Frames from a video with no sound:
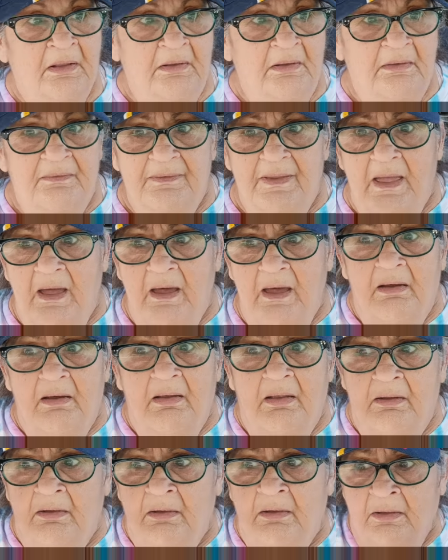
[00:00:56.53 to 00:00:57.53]
Yeah,
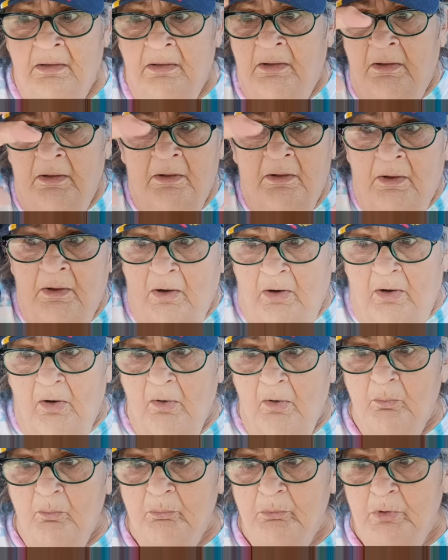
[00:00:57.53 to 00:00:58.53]

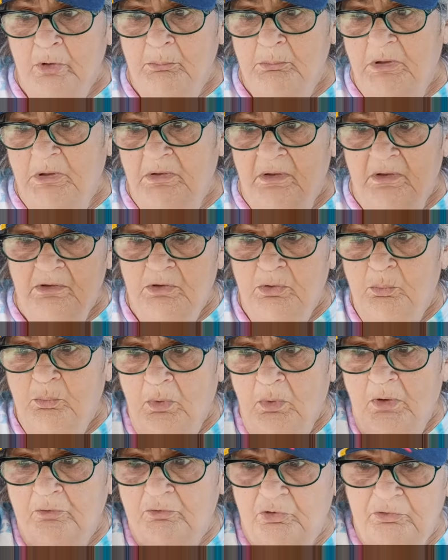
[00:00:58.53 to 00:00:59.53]
whole room, and then you
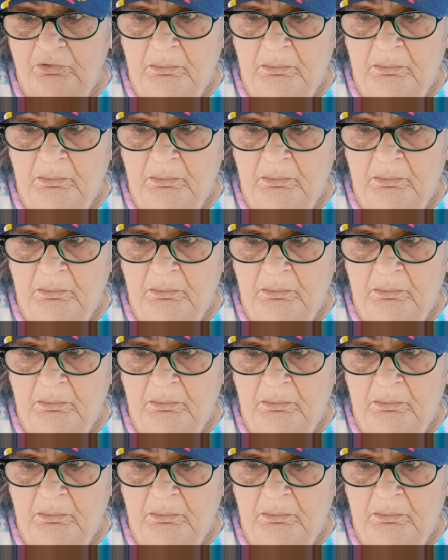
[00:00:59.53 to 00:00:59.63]
walk to the